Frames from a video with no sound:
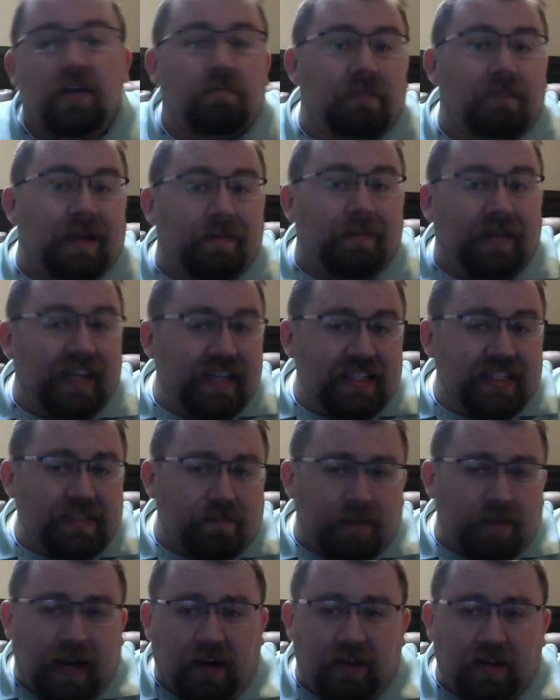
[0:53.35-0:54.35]
Maybe it is
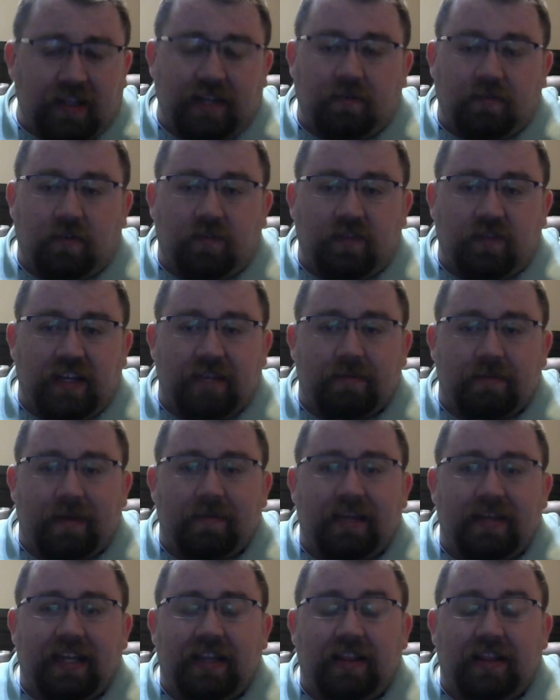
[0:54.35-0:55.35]
a power level thing.
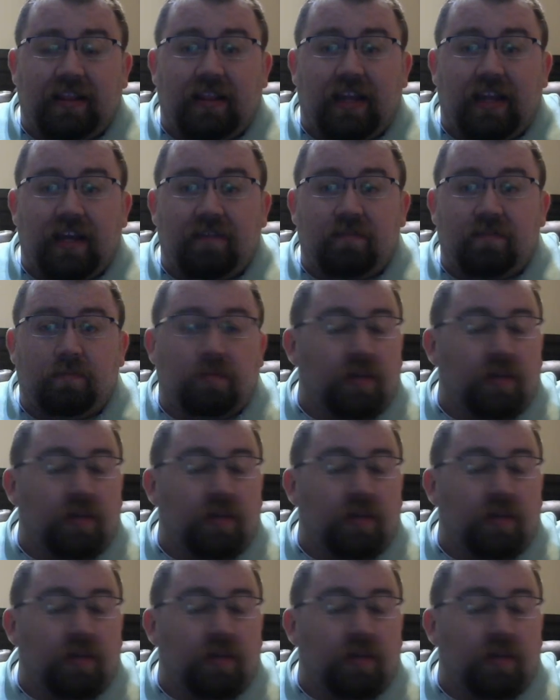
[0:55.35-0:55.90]
Maybe they love